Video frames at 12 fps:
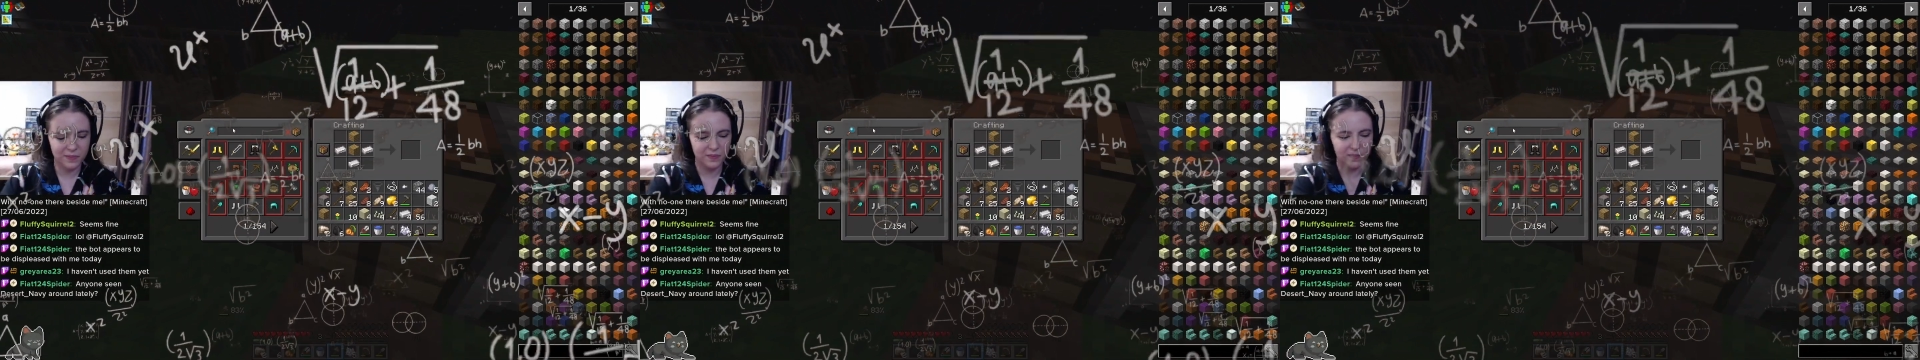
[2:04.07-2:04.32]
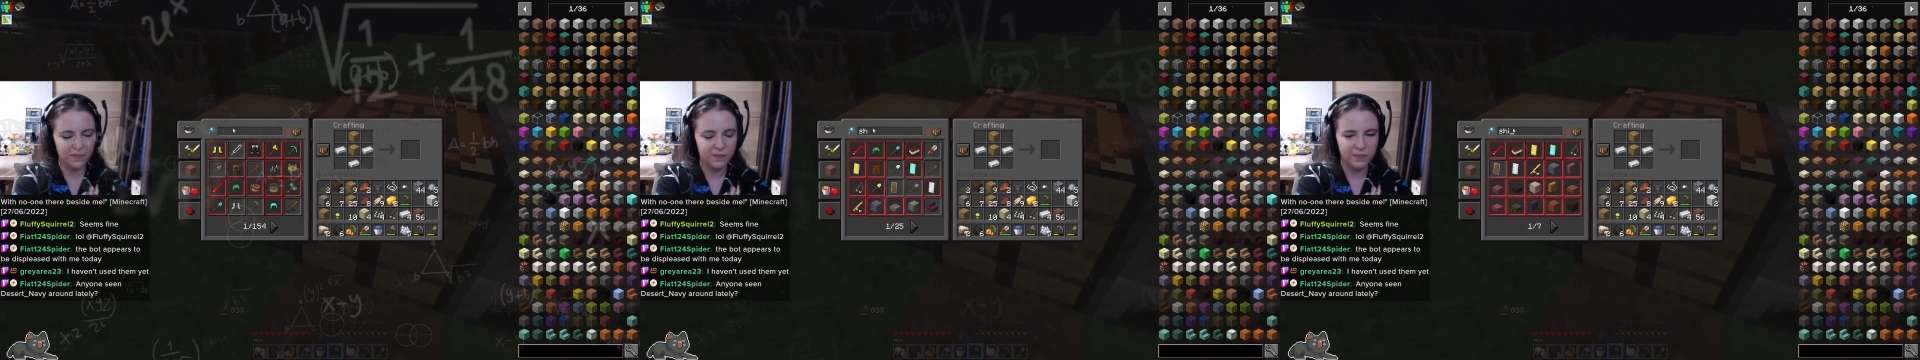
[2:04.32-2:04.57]

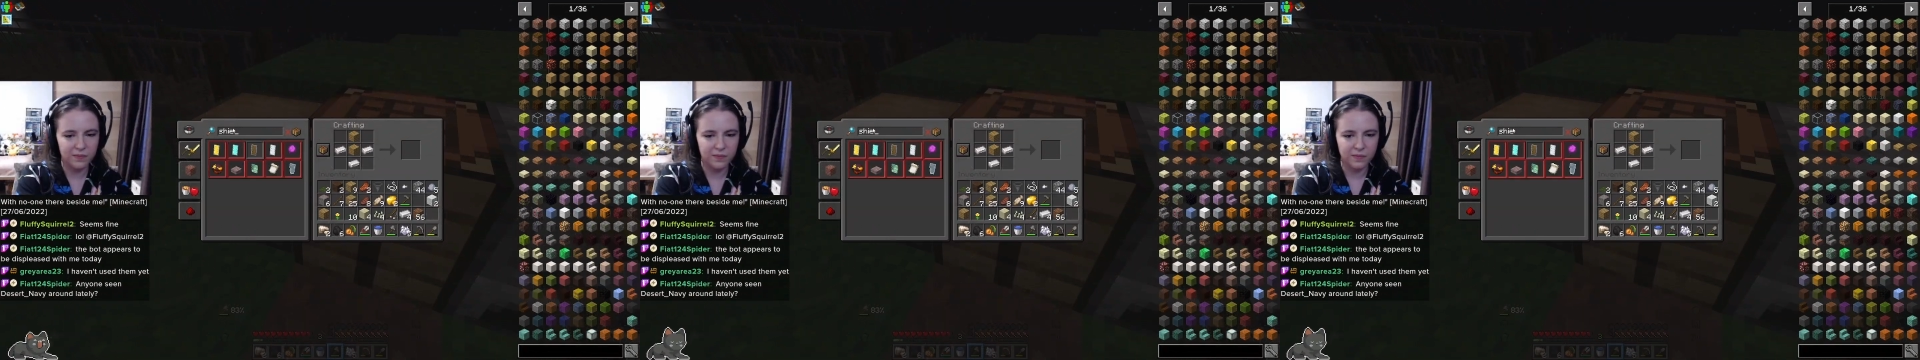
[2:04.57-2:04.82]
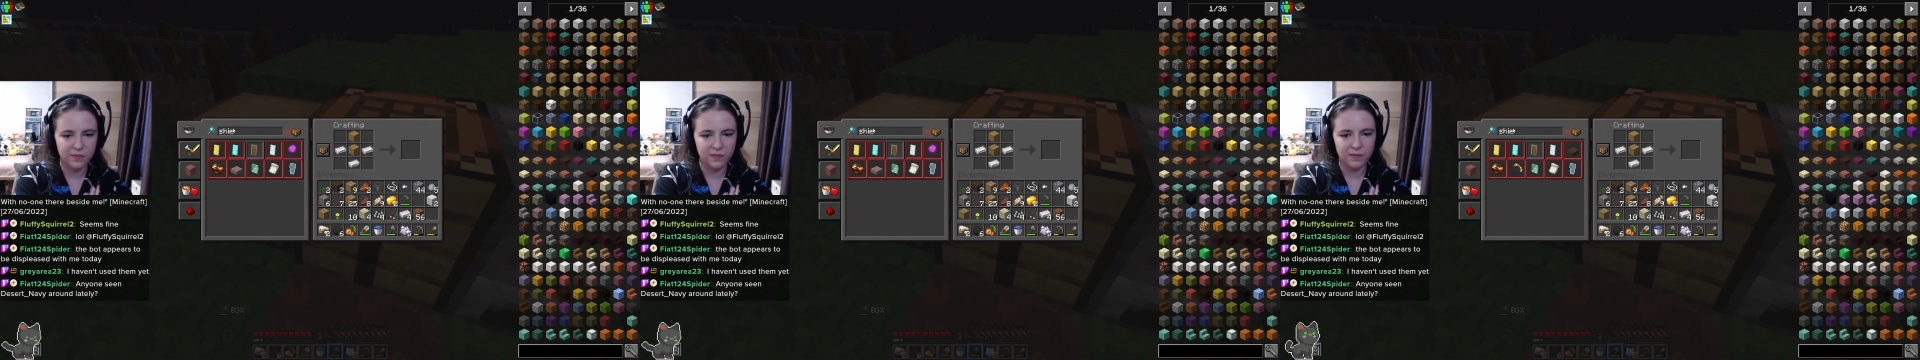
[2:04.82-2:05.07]

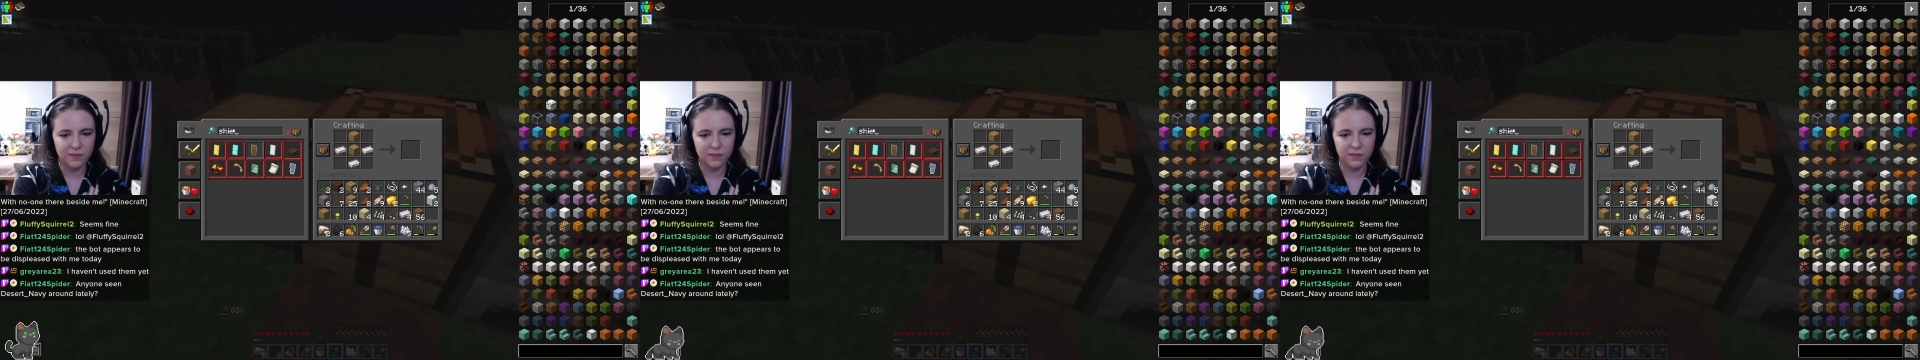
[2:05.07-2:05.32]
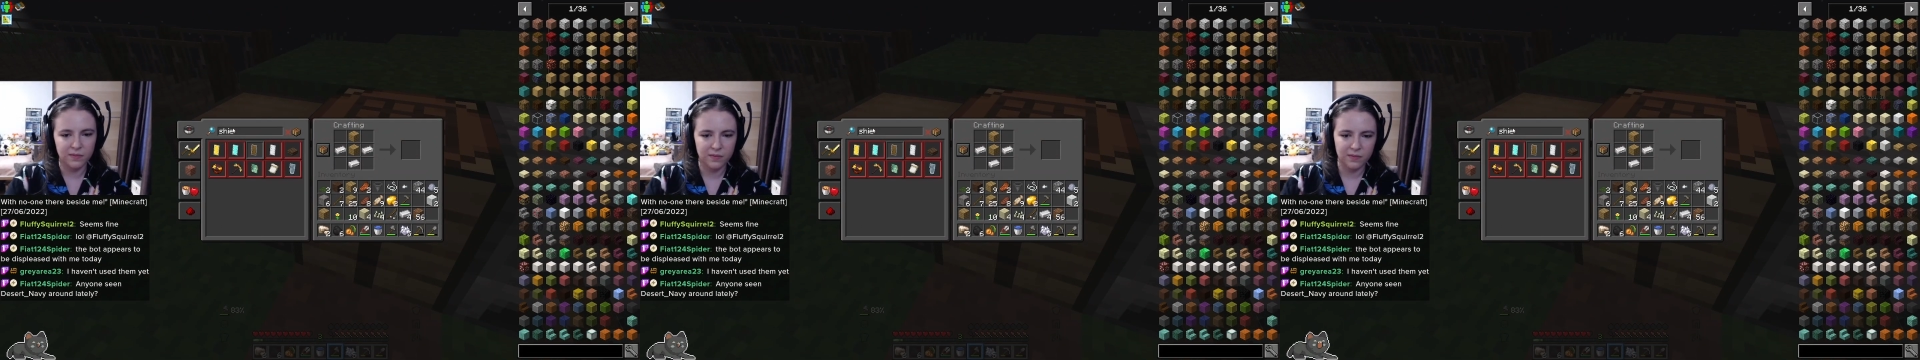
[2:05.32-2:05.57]

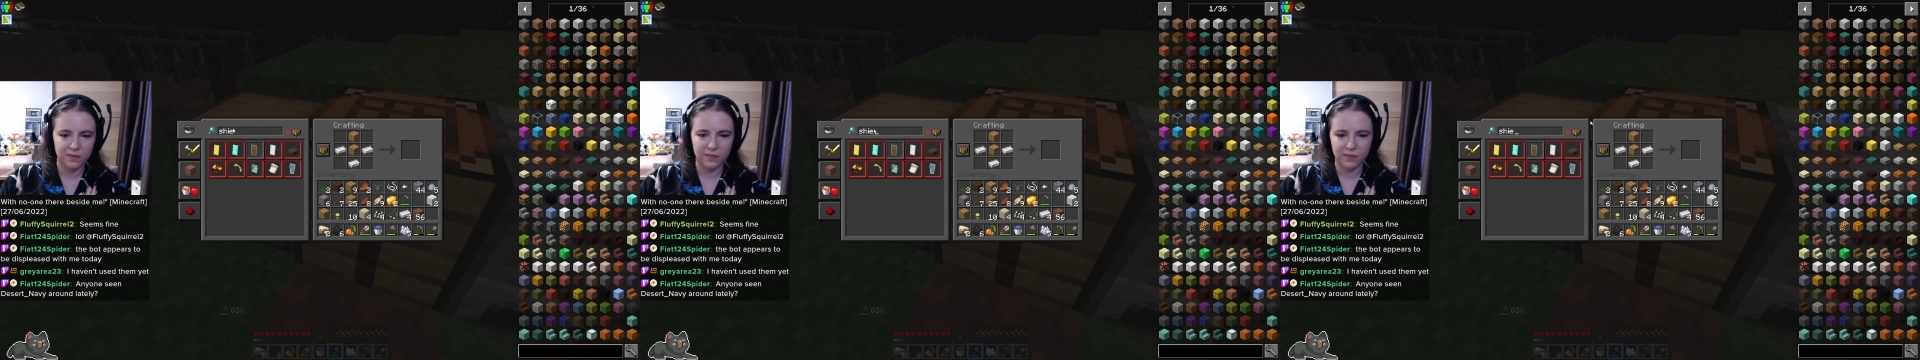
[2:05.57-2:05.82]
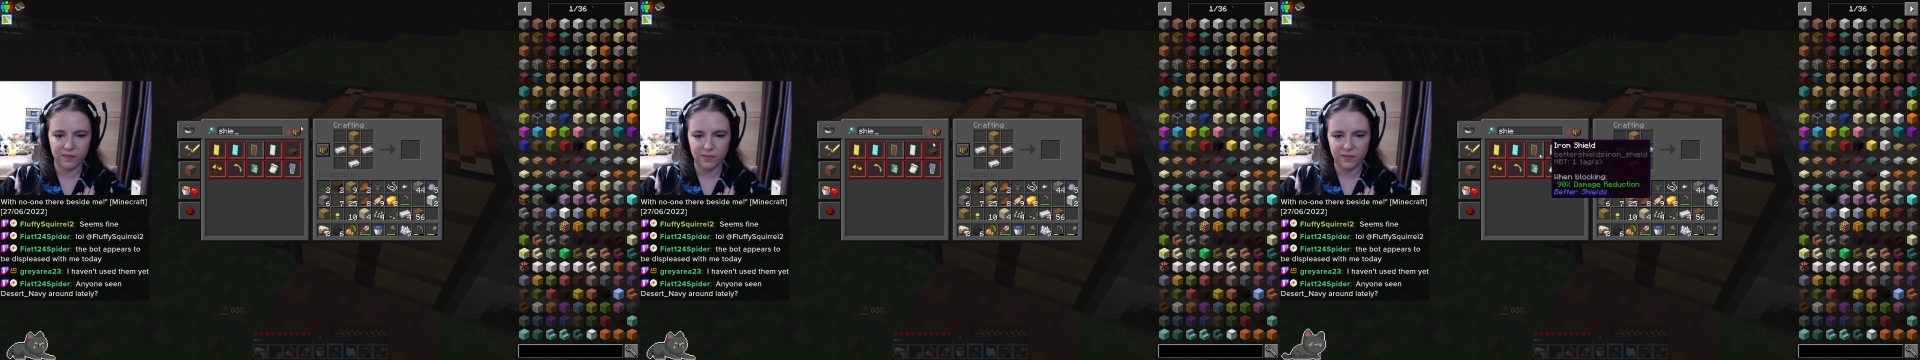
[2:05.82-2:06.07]

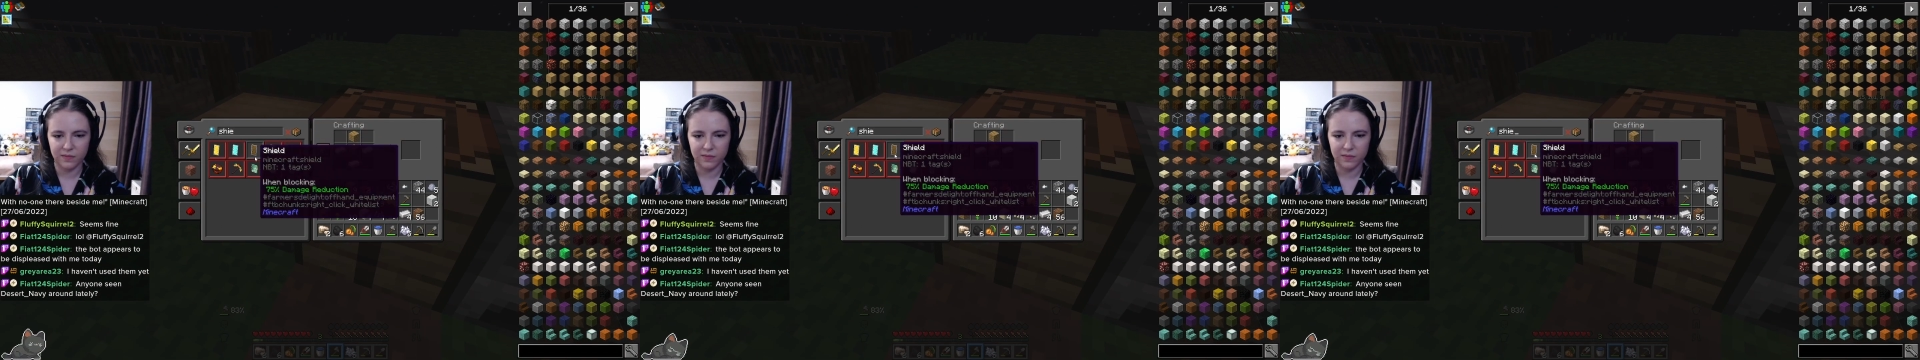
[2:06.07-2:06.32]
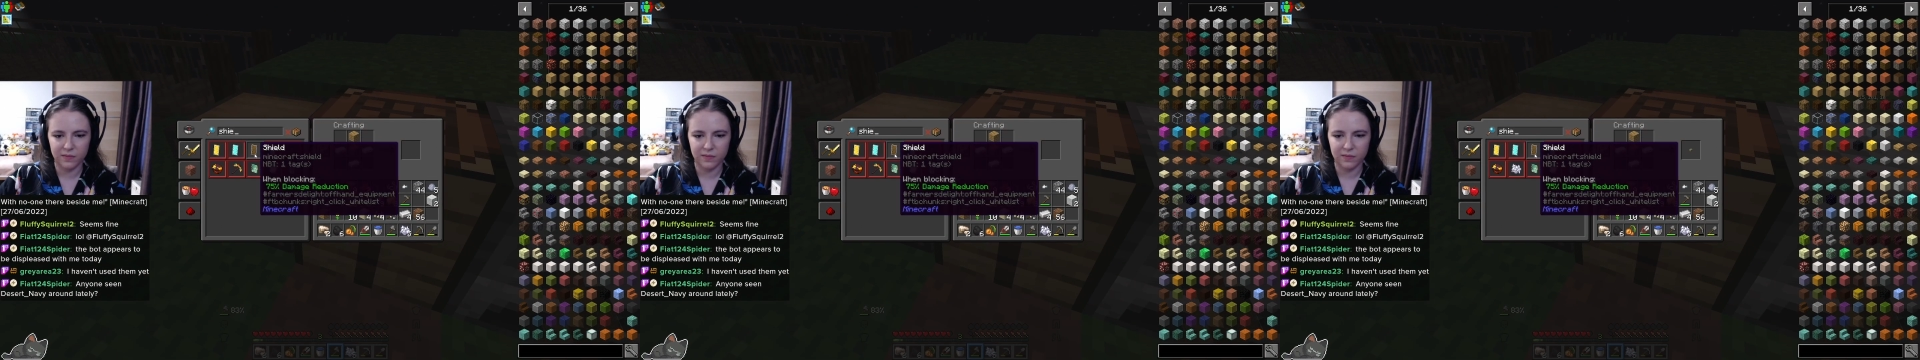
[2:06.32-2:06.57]

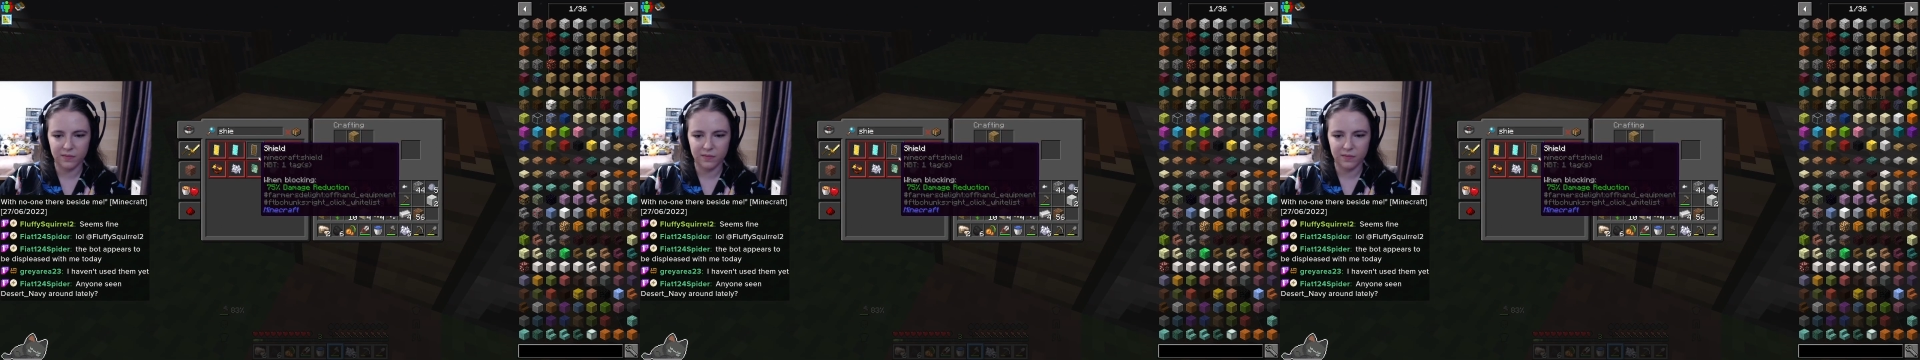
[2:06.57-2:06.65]
No one is speaking in this clip.